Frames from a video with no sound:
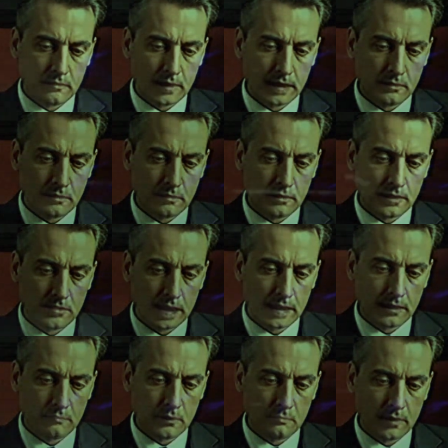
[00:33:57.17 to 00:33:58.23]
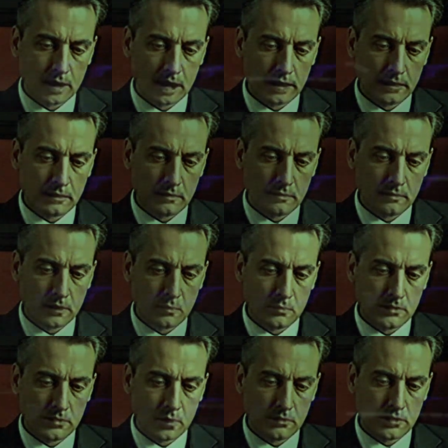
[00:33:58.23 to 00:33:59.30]
And, as I have implied, it
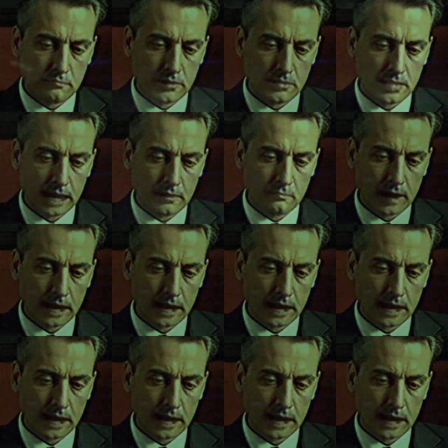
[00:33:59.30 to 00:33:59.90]
was not of the dead